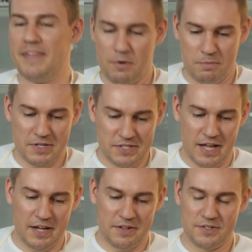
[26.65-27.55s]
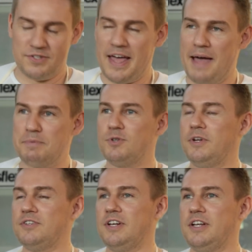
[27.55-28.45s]
they would be selling this
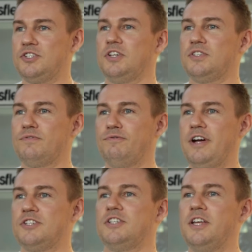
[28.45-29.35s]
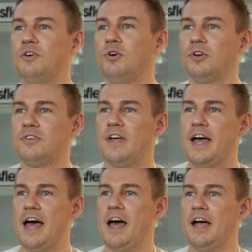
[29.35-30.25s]
absolutely delicious, freshly cooked
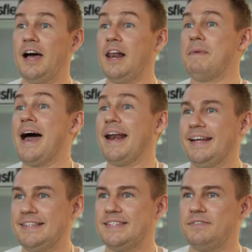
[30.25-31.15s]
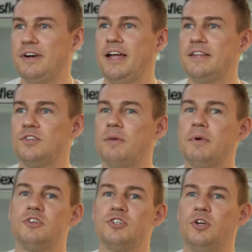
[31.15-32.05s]
calamares, right? So I'm
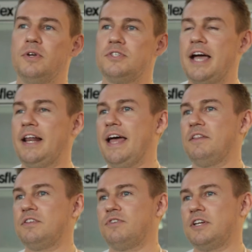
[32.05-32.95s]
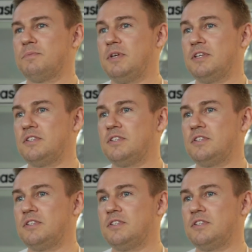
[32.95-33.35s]
going to show you exactly how this recipe is